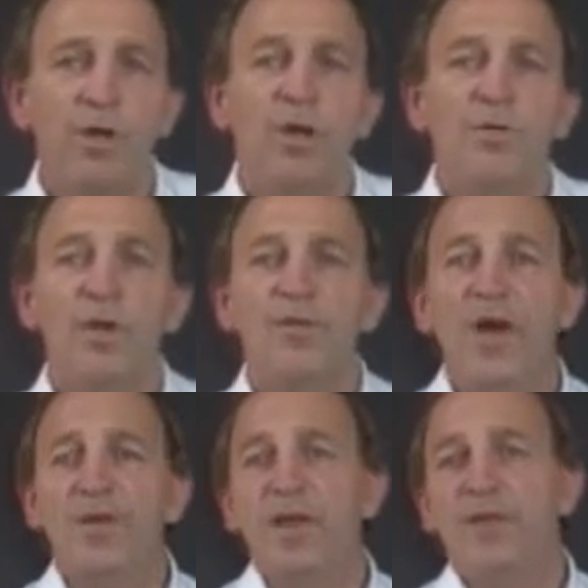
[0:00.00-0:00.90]
For a
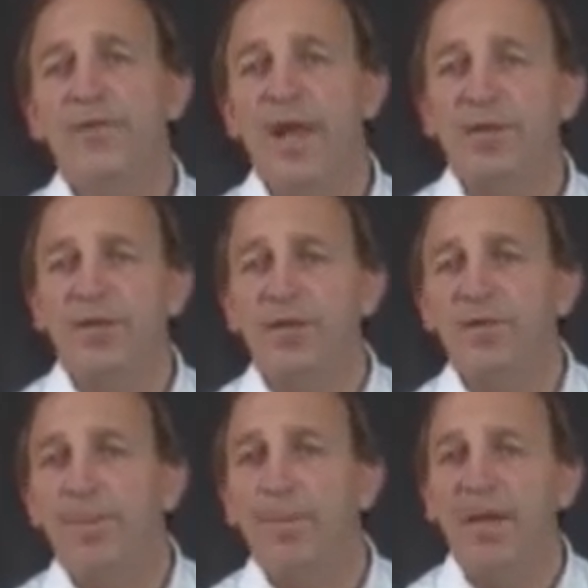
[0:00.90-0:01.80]
very
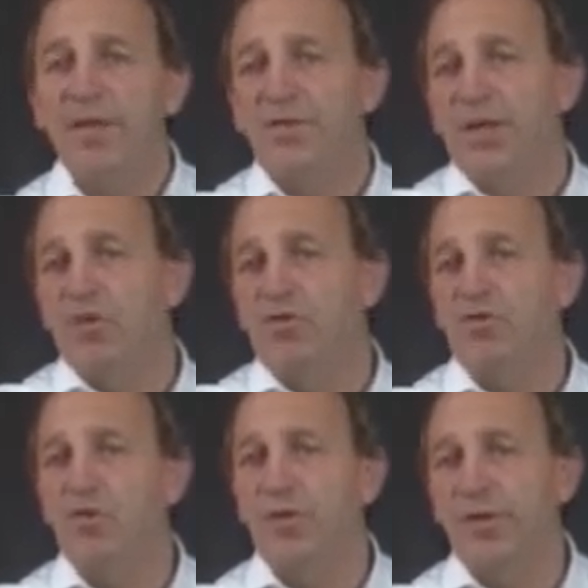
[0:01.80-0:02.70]
effective, basic and
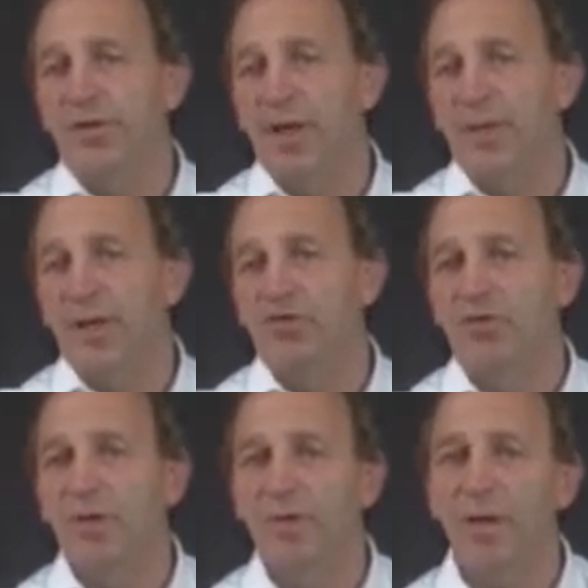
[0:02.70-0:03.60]
short
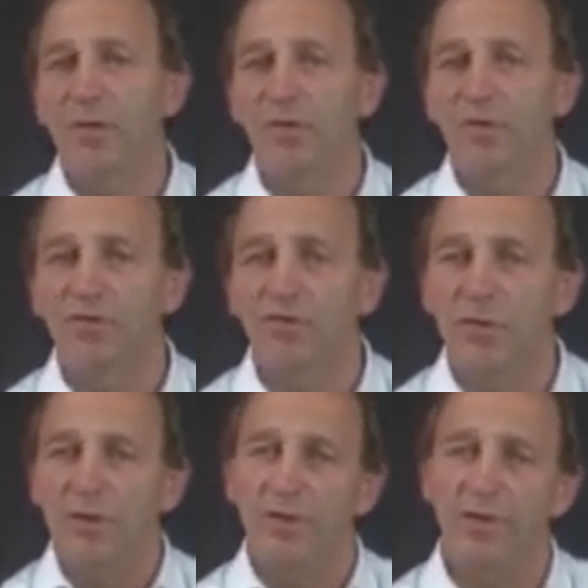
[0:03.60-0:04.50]
examination of the muscles and
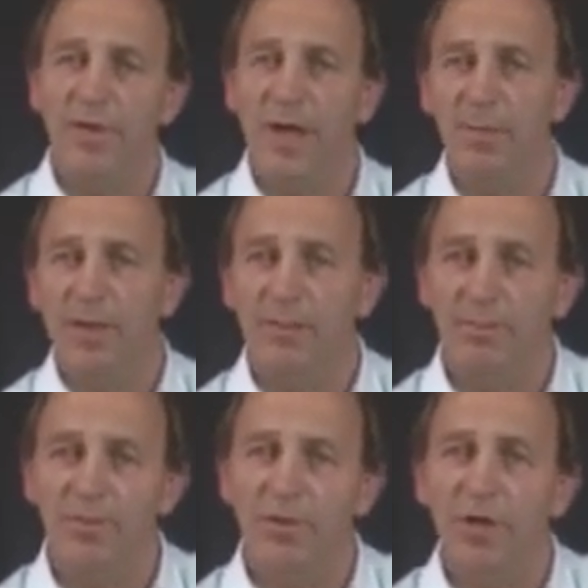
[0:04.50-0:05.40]
joints of the upper
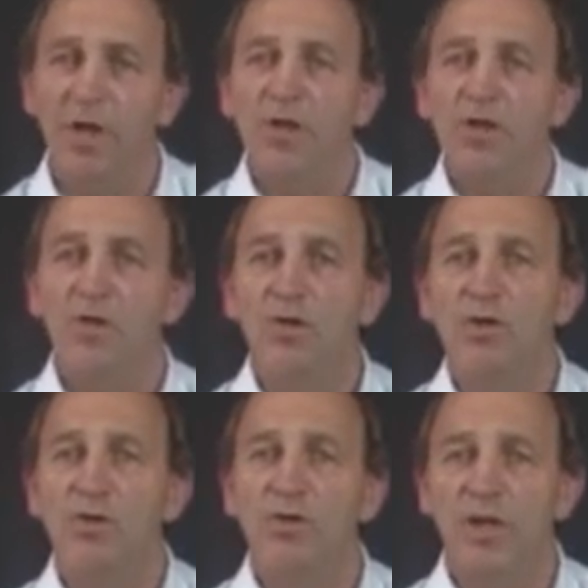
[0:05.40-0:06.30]
limbs, you can
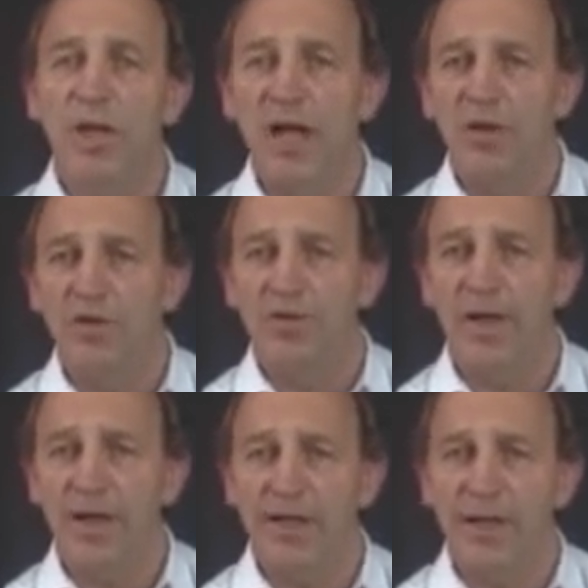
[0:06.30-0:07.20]
use the GALS
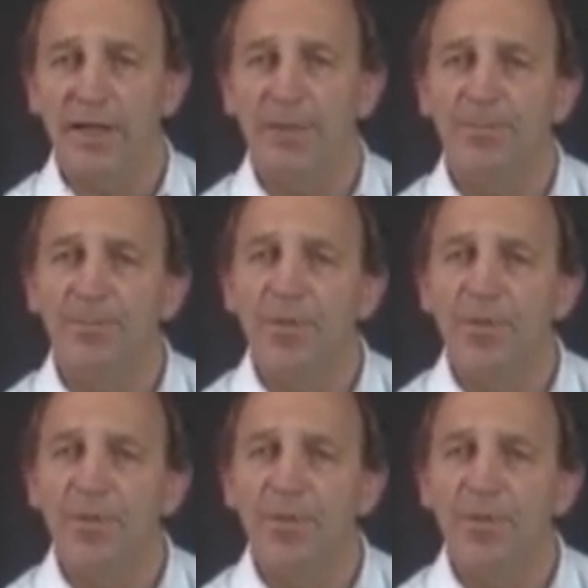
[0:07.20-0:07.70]
technique: